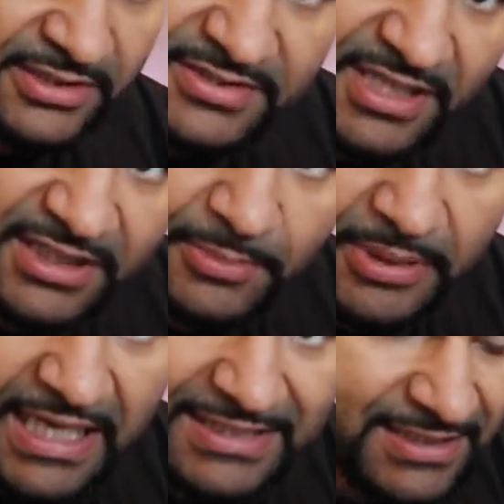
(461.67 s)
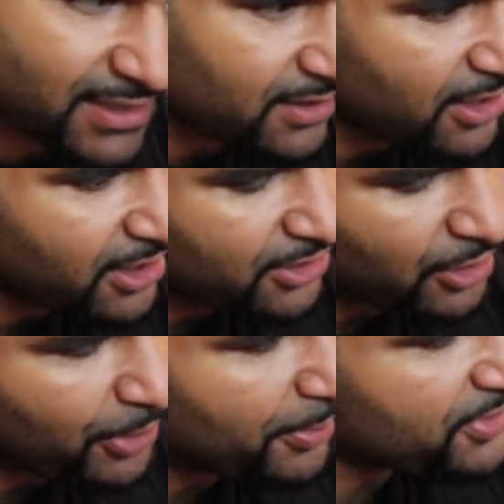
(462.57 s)
inside the plastic,
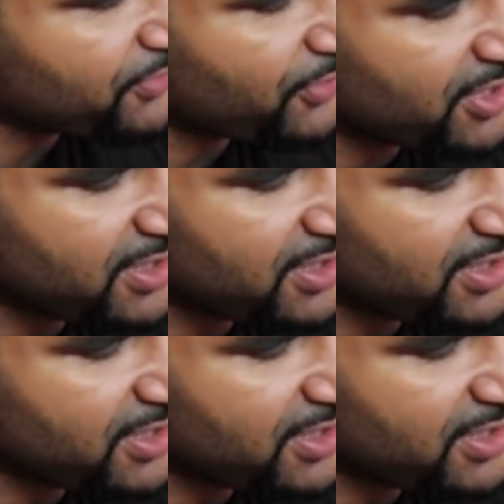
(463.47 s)
the purpose for